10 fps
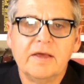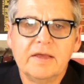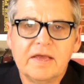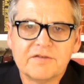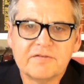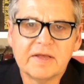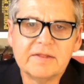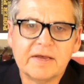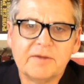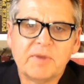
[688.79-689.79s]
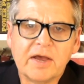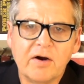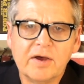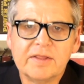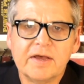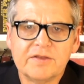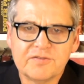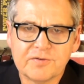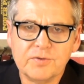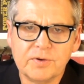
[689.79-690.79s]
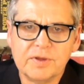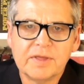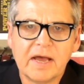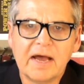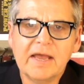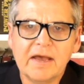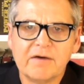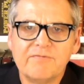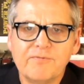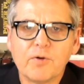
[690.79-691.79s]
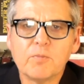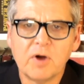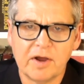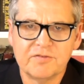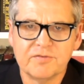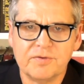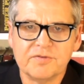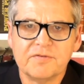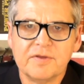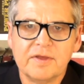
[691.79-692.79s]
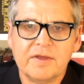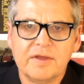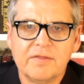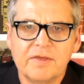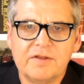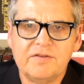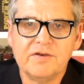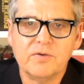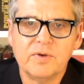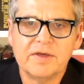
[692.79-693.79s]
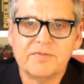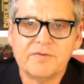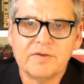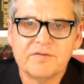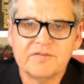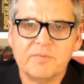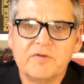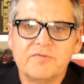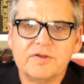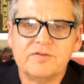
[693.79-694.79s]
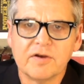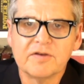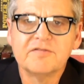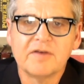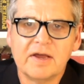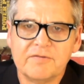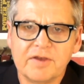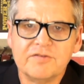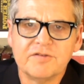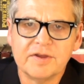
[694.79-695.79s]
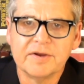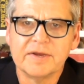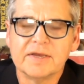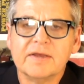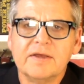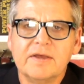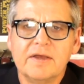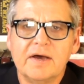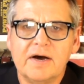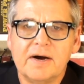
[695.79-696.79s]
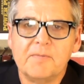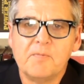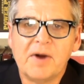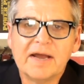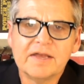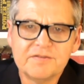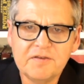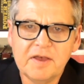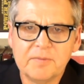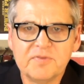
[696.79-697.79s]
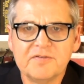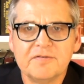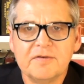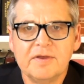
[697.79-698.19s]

Yes, Layla, at my online school, I have four modules that deal with some of the dark side of engineering. Uh, my attempts